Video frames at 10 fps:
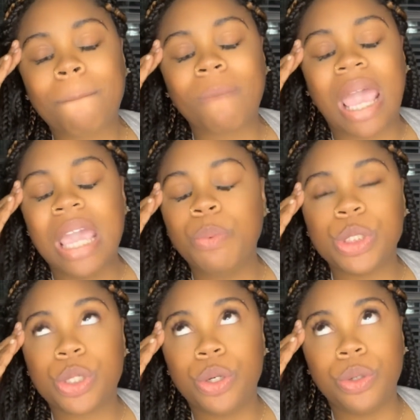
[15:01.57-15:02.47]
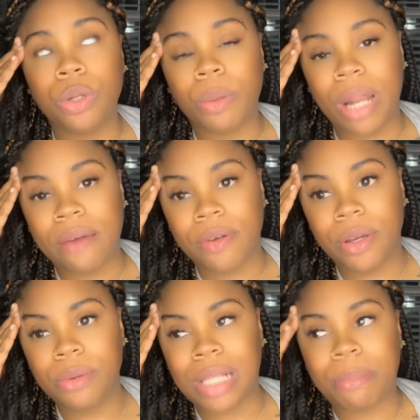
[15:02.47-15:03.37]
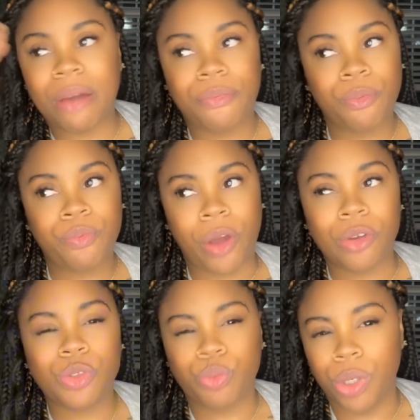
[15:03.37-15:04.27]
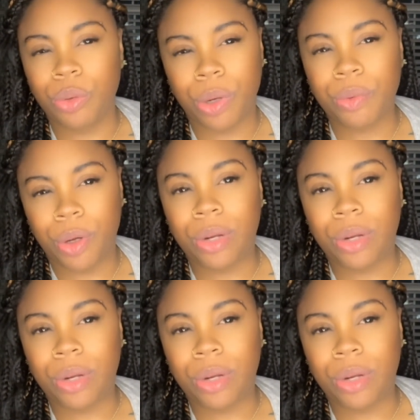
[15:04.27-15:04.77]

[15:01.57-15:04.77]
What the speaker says: And he was cool or whatever. It was like my first real,